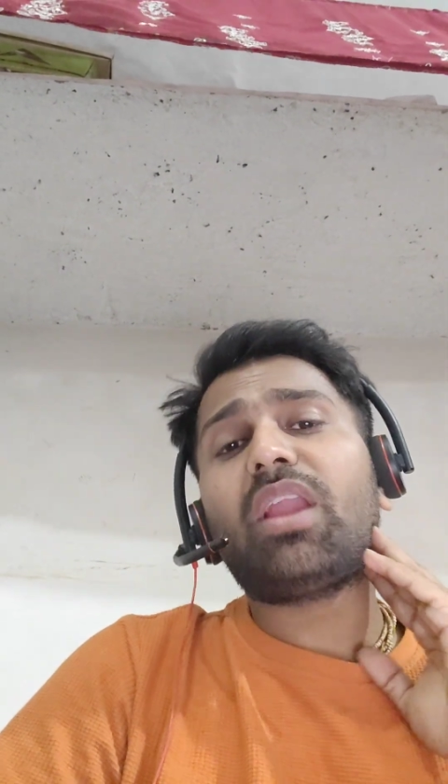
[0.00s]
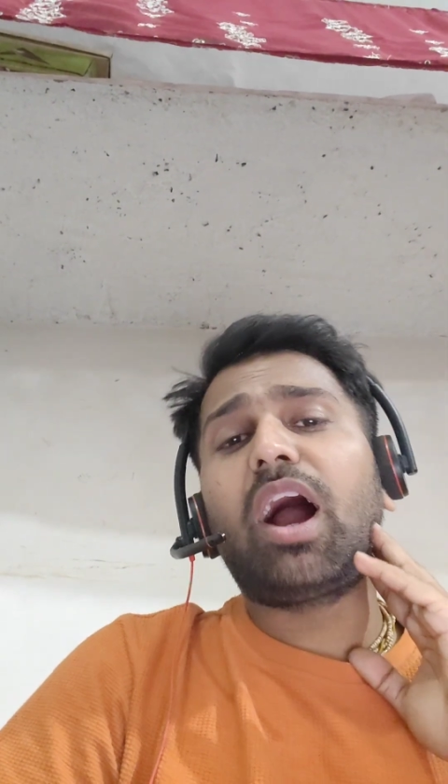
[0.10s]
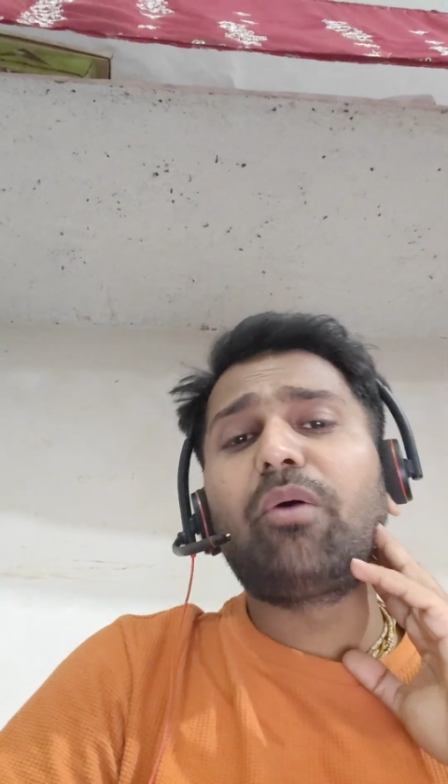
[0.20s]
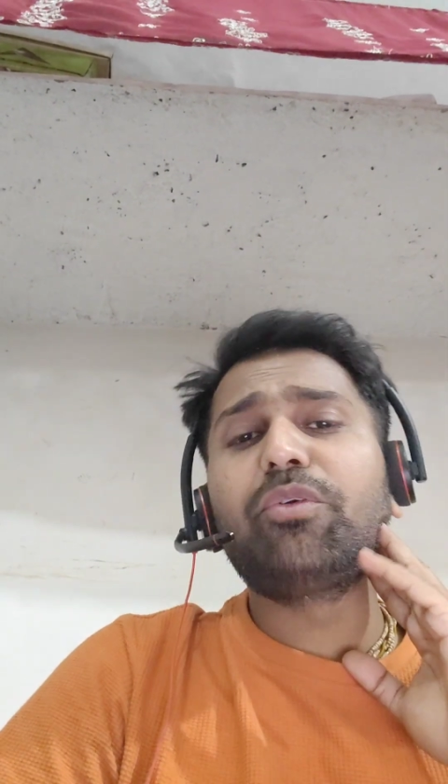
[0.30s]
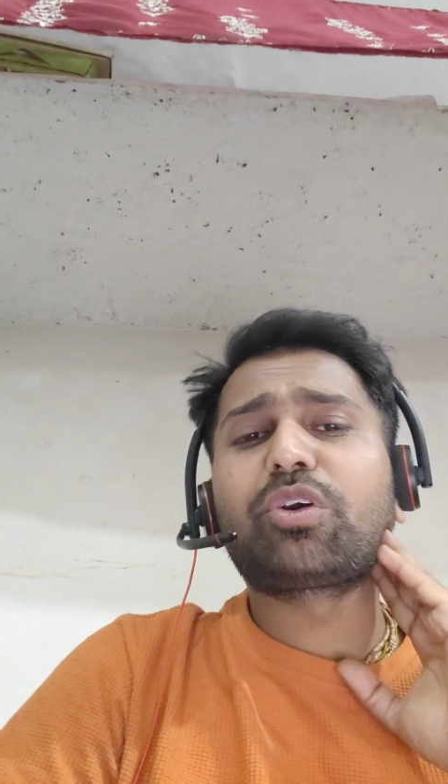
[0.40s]

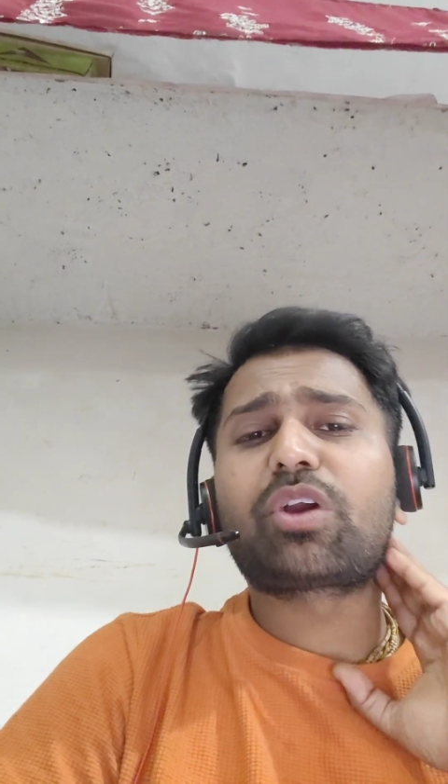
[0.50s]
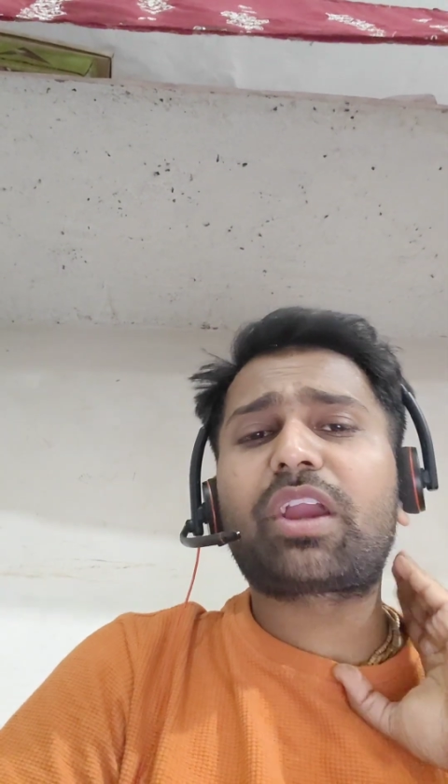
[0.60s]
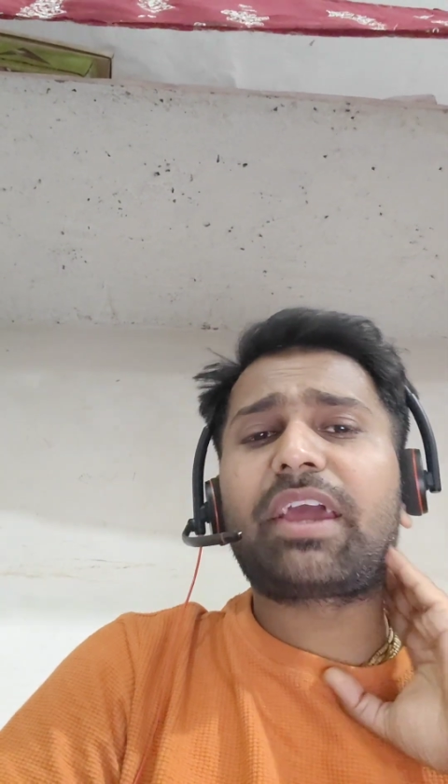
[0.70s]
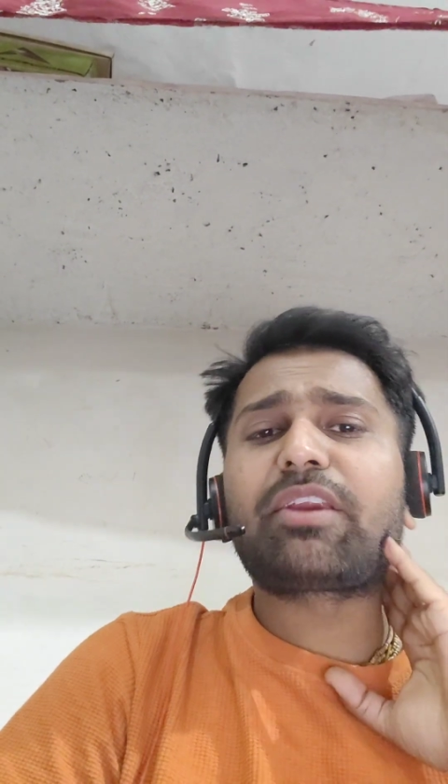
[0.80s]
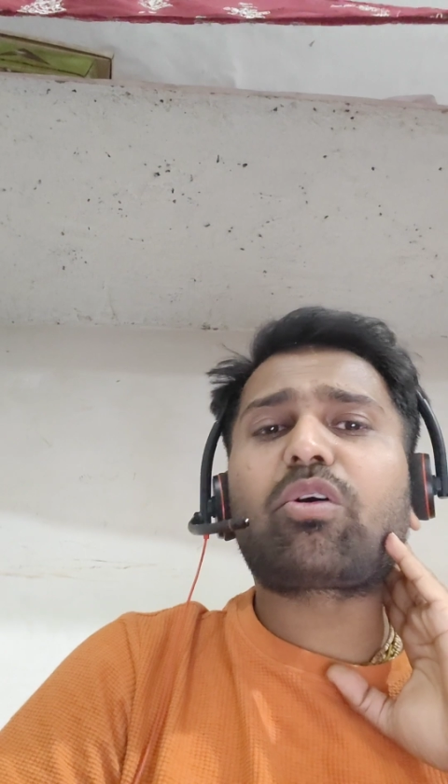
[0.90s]
how you
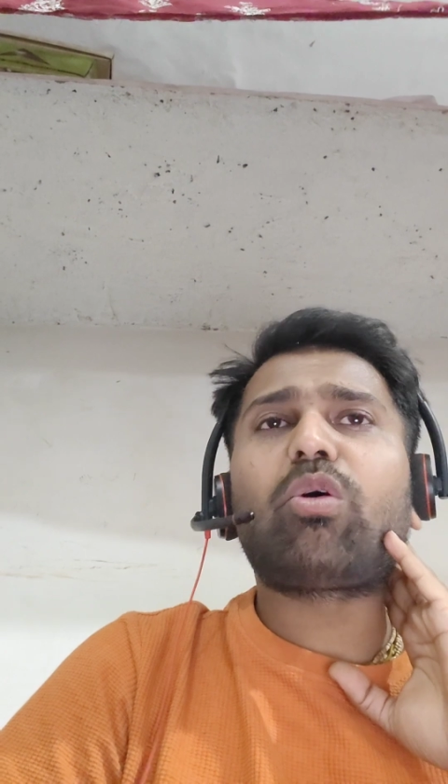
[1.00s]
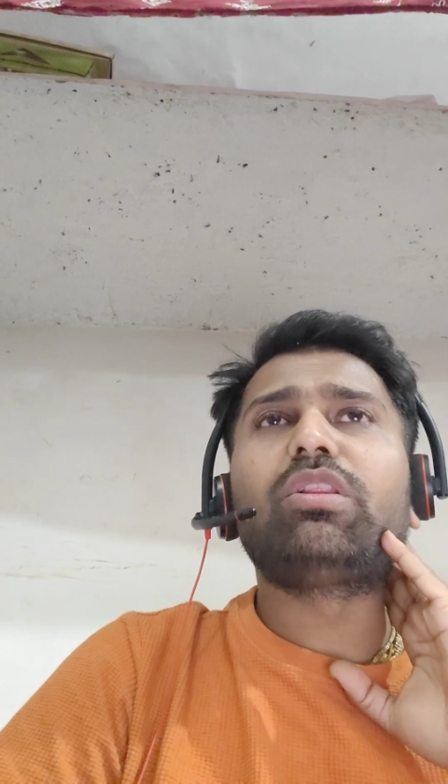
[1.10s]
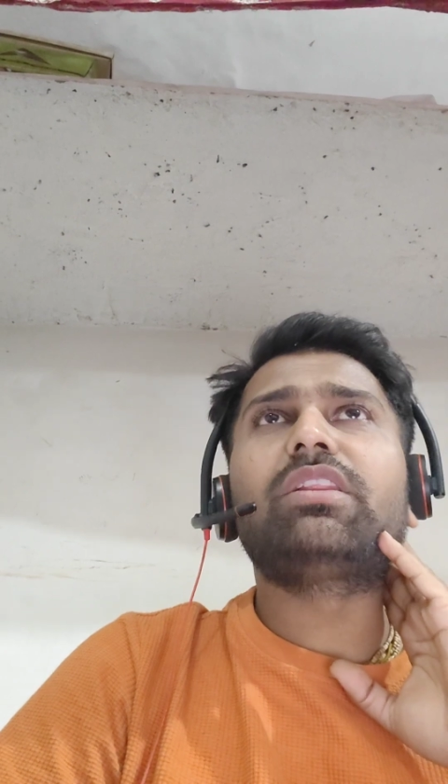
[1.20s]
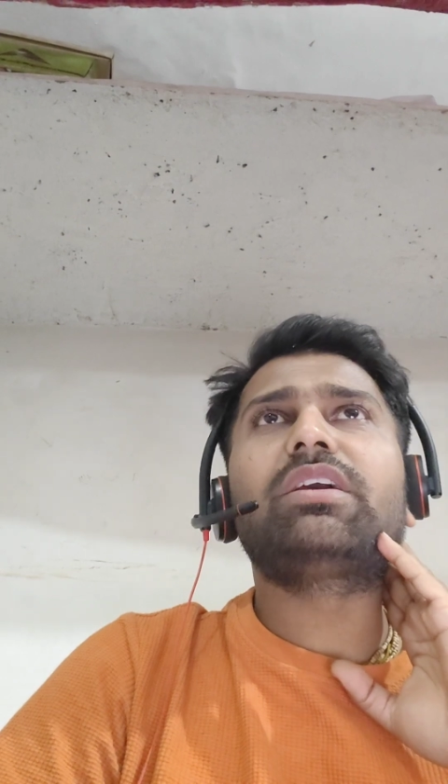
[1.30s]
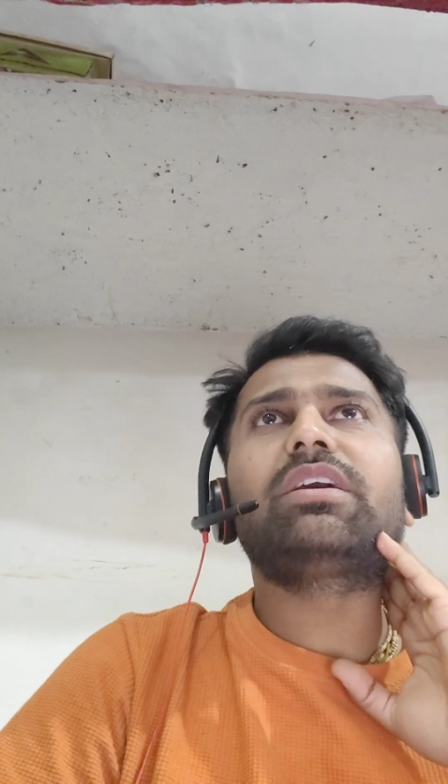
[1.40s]
can
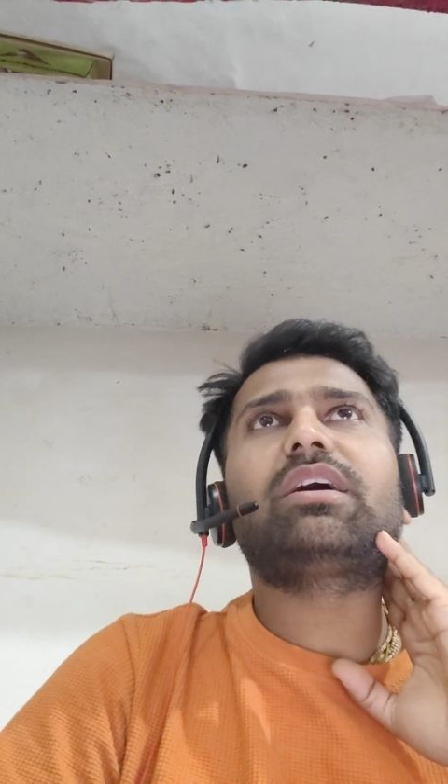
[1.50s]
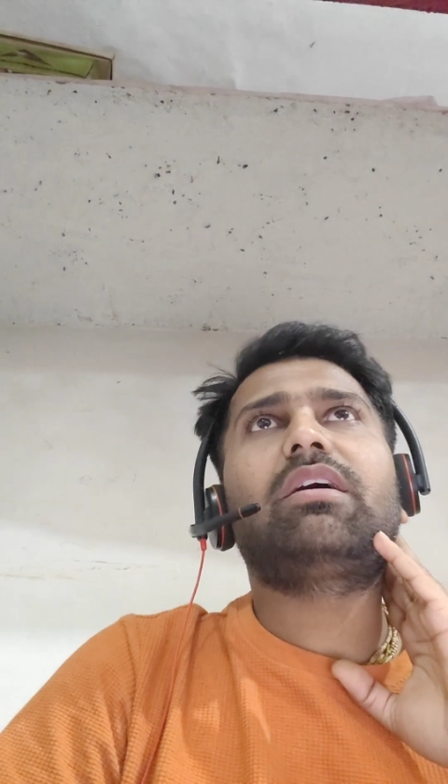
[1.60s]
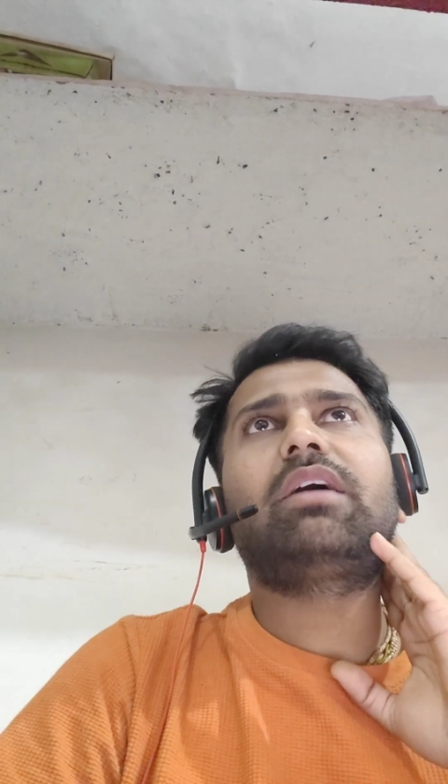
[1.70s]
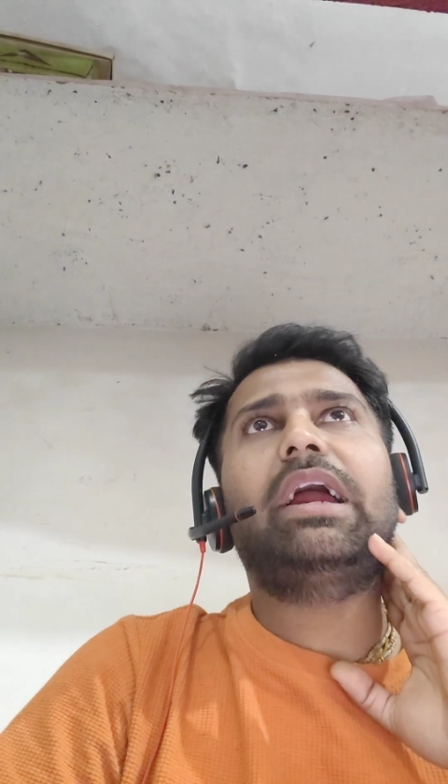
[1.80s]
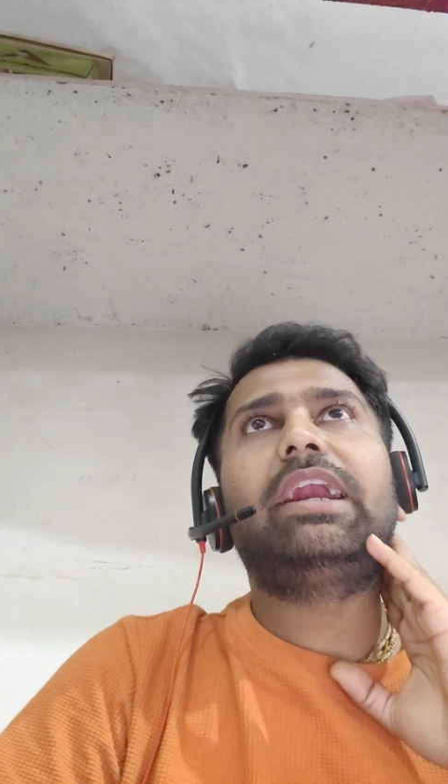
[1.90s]
call the
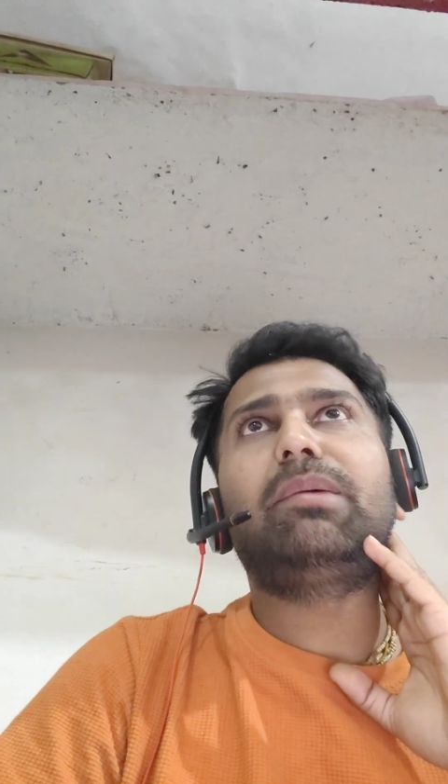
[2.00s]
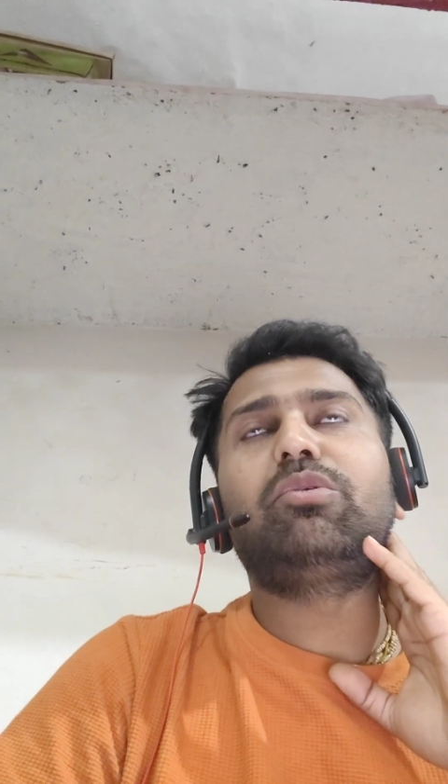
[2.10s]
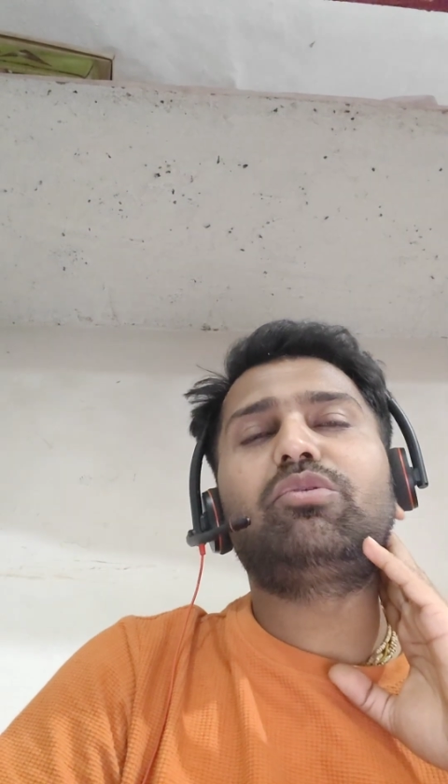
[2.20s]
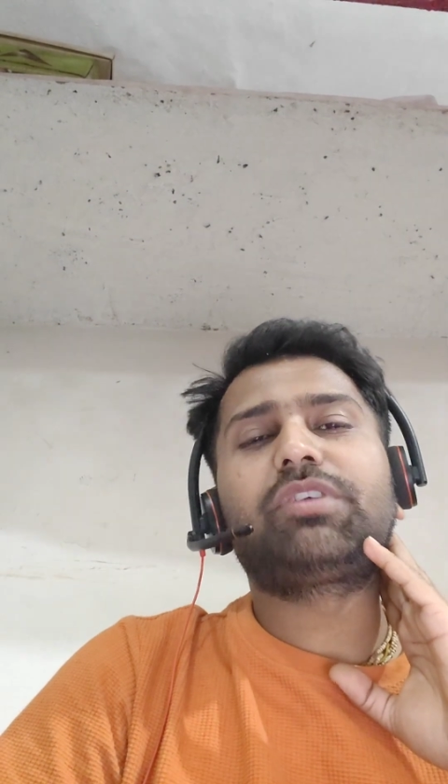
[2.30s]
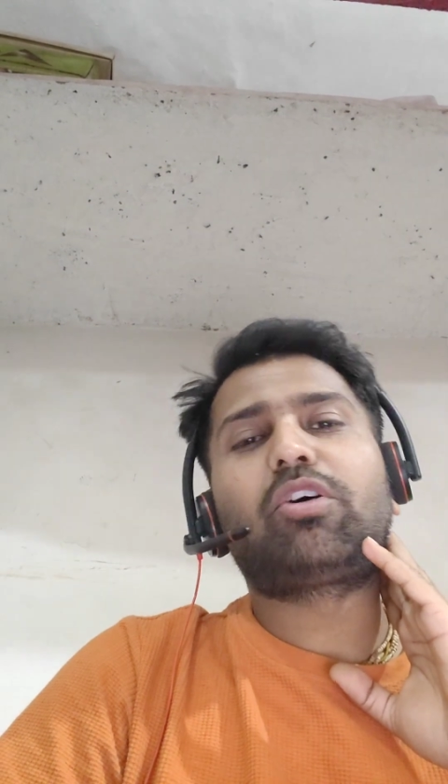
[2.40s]
LWC